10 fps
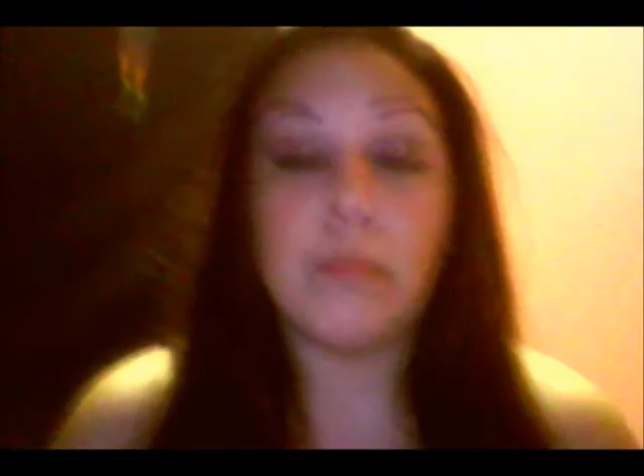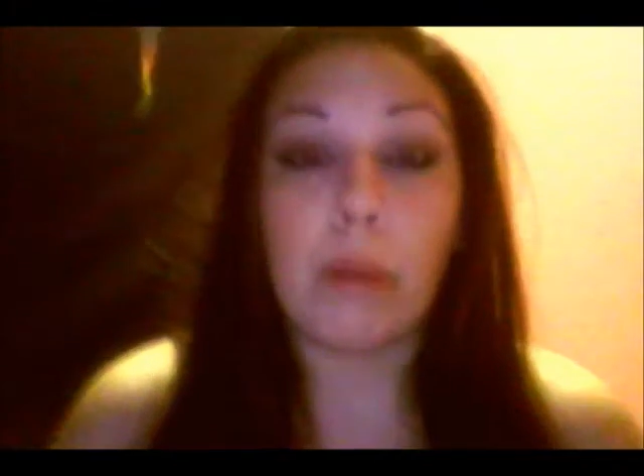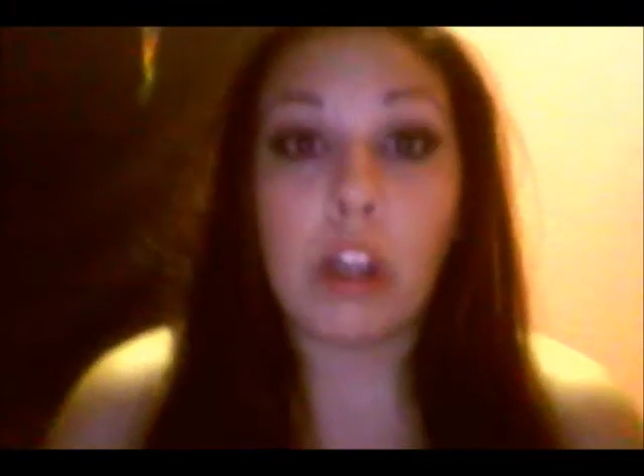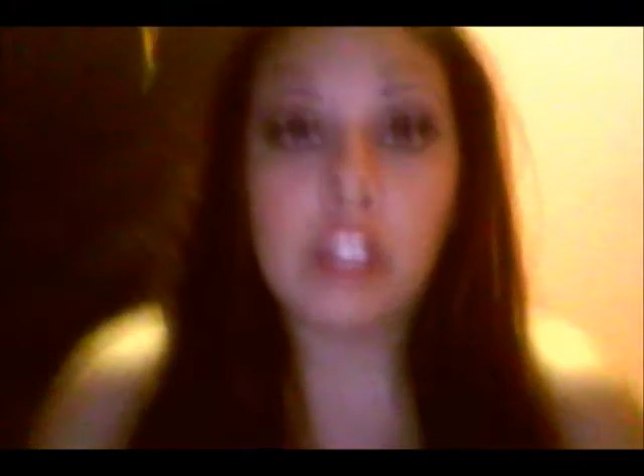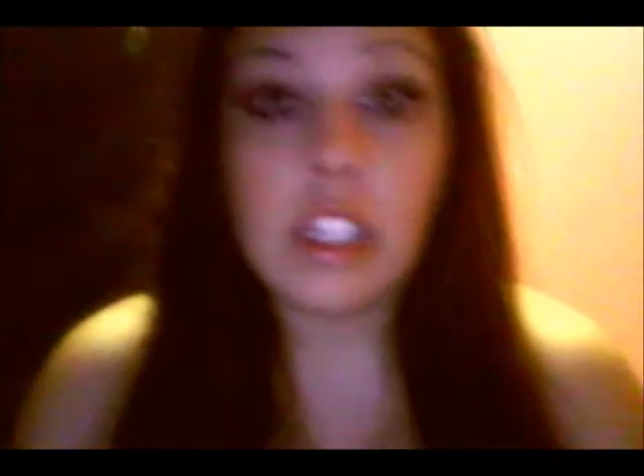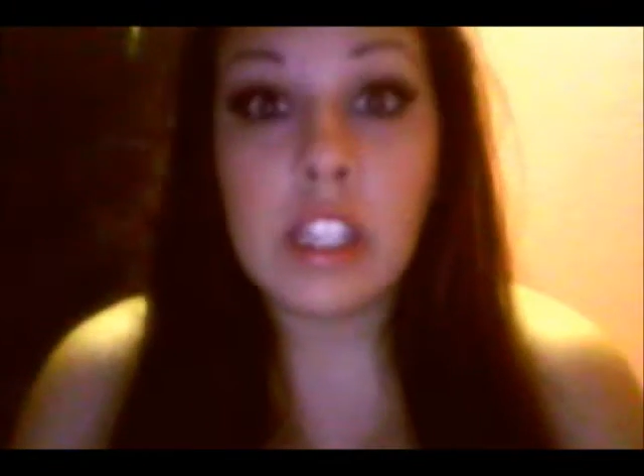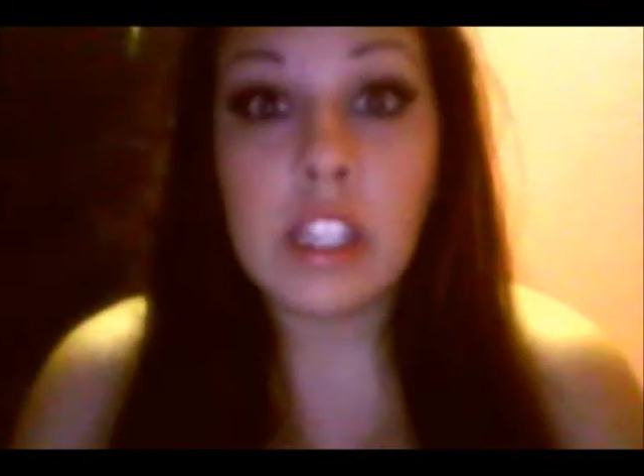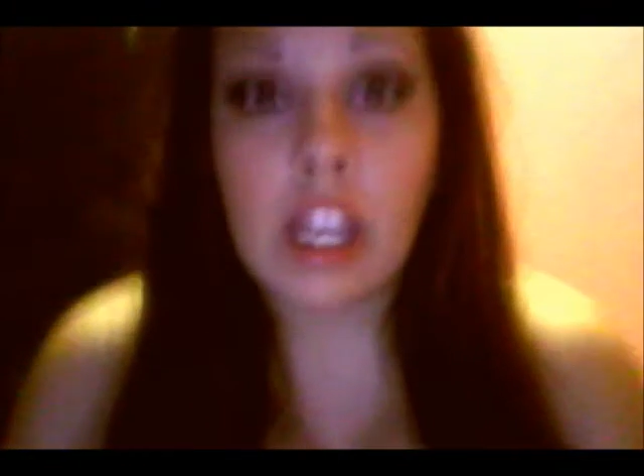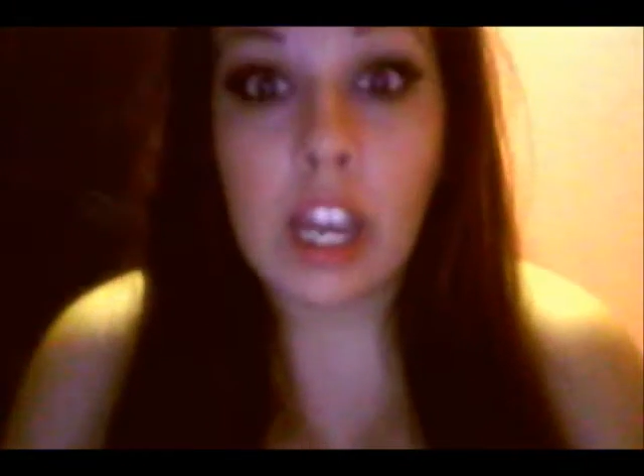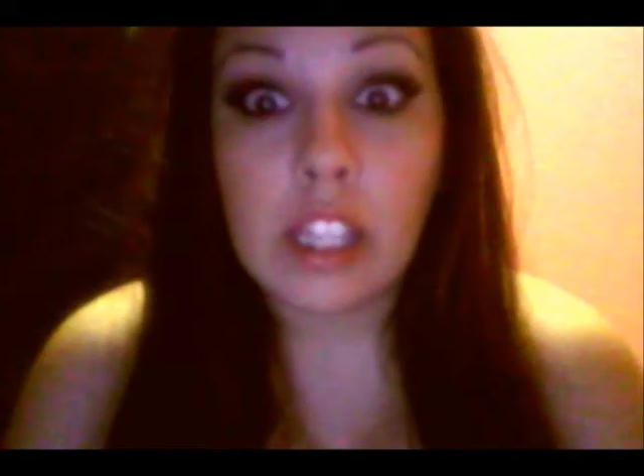
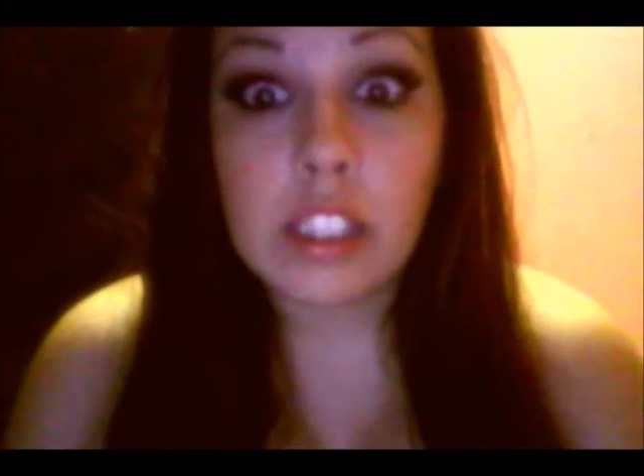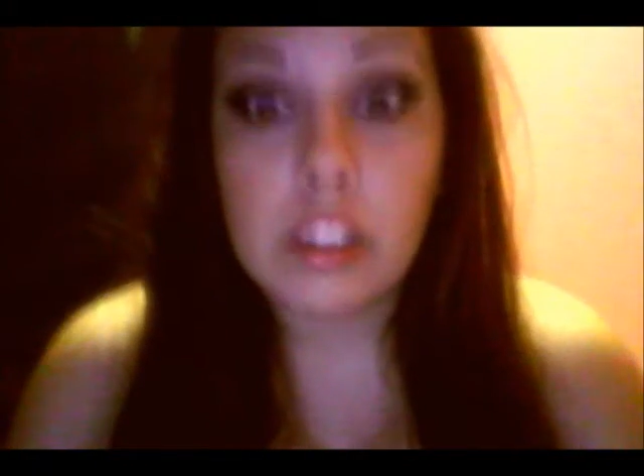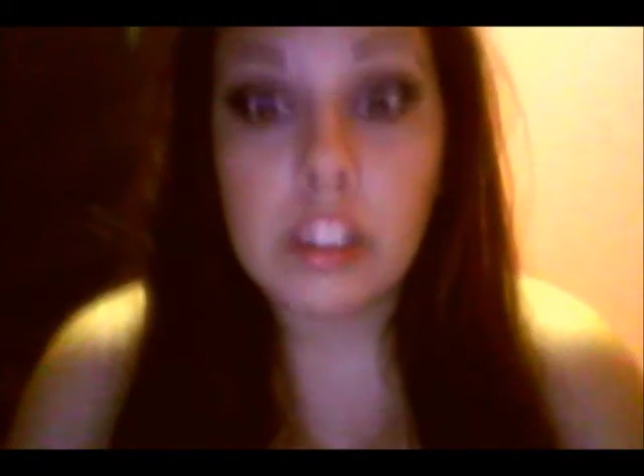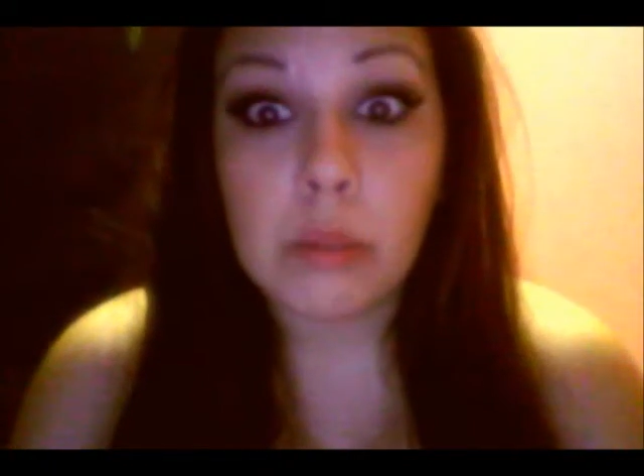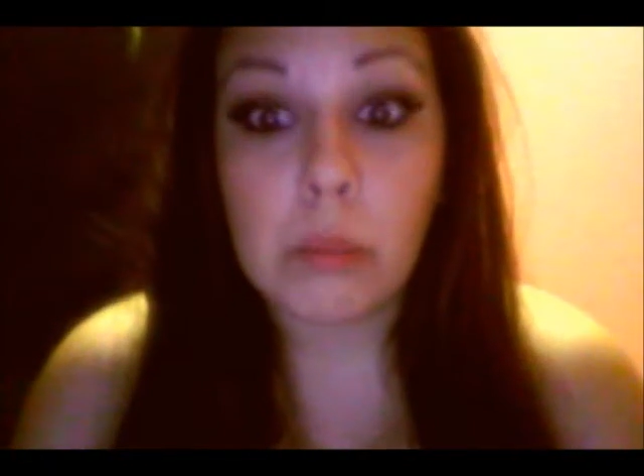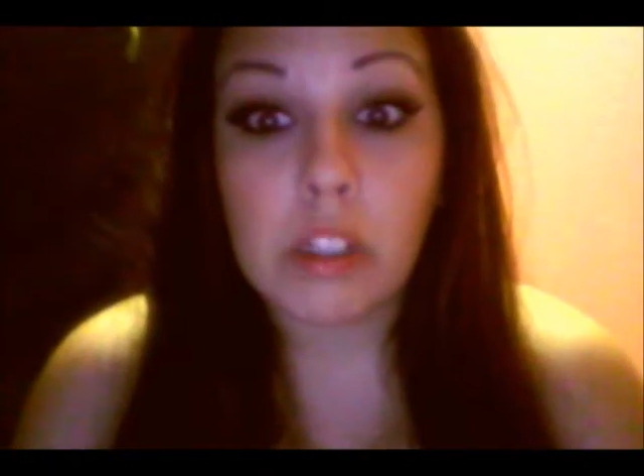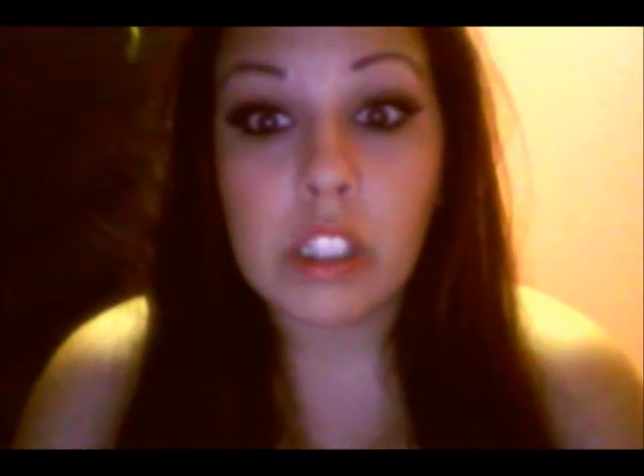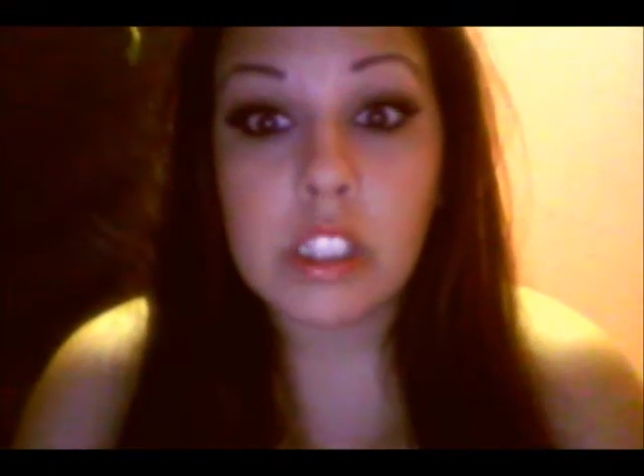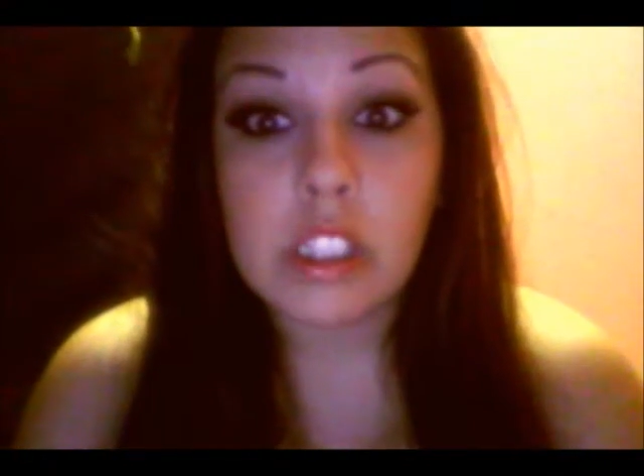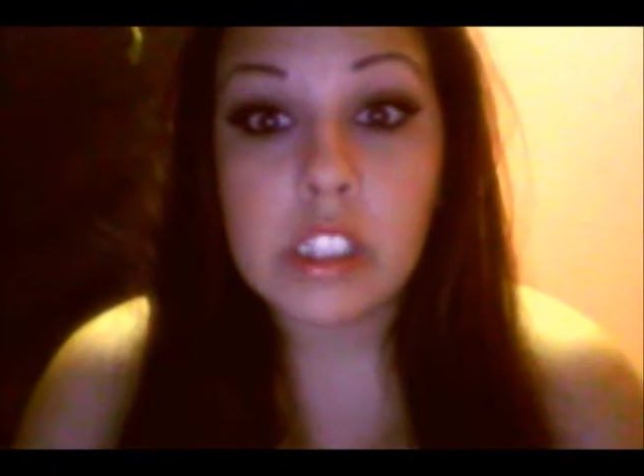barking at like the
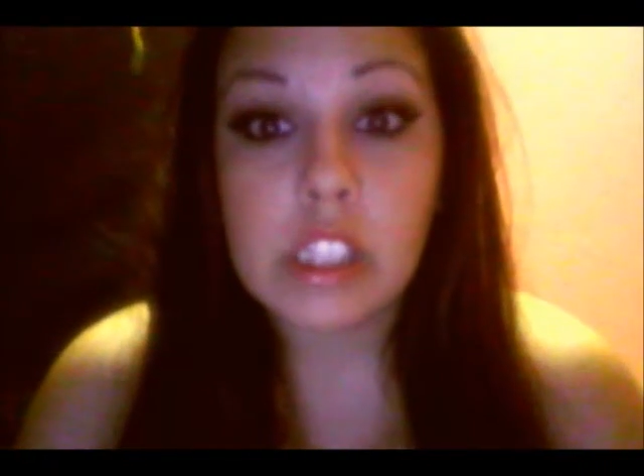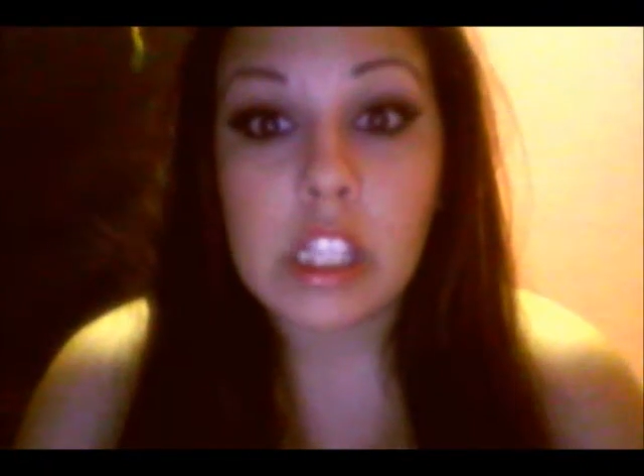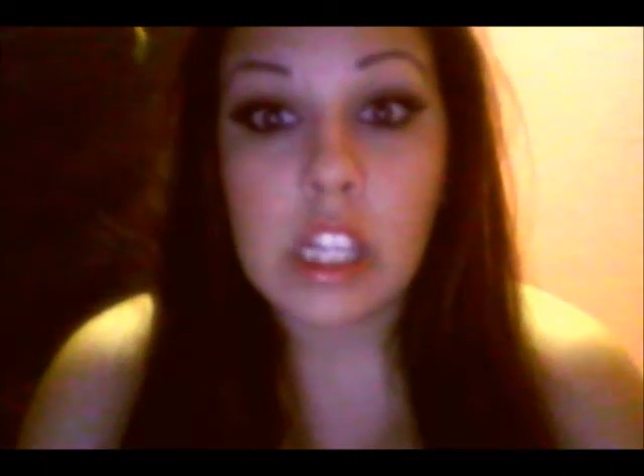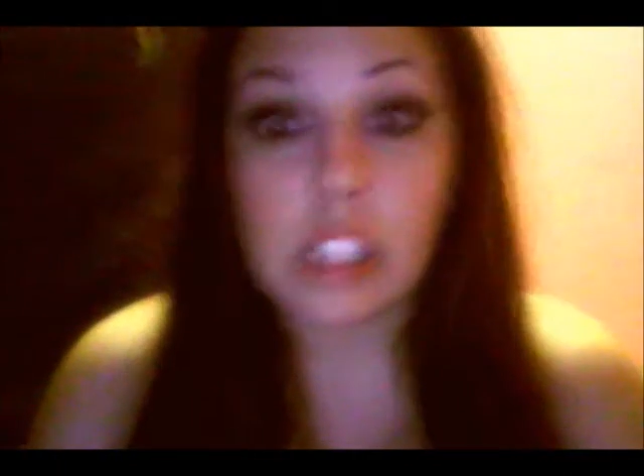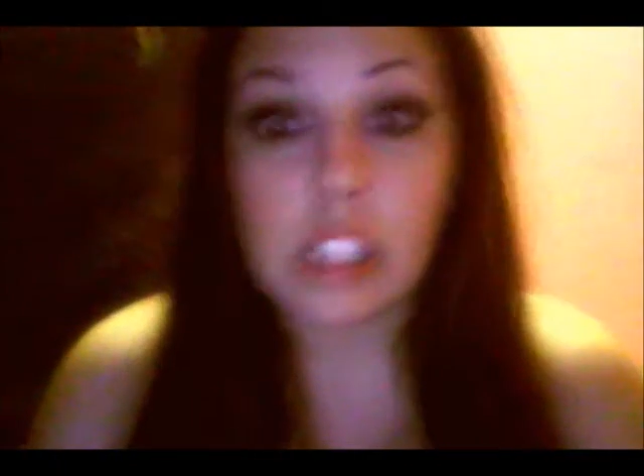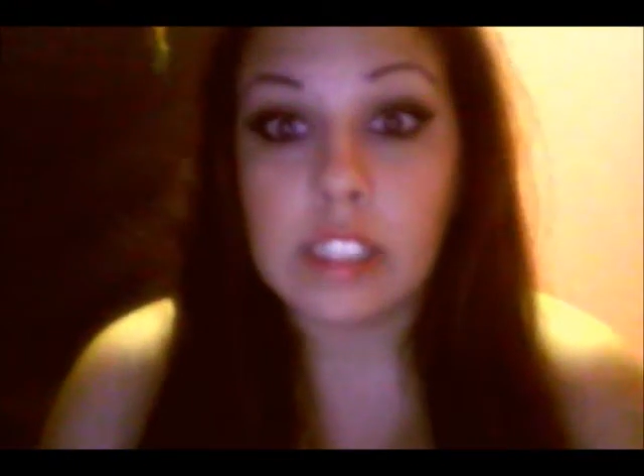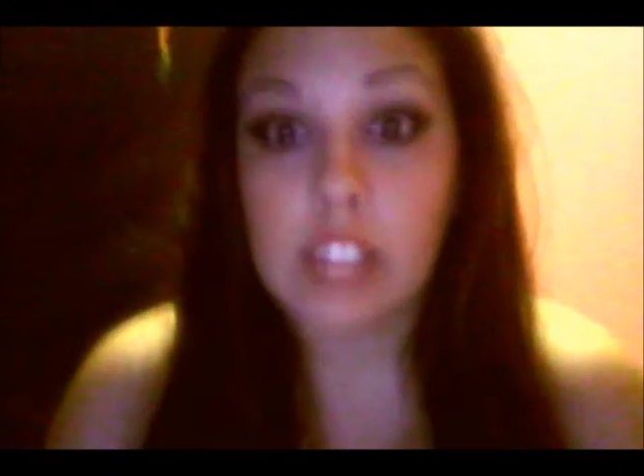weirdest things.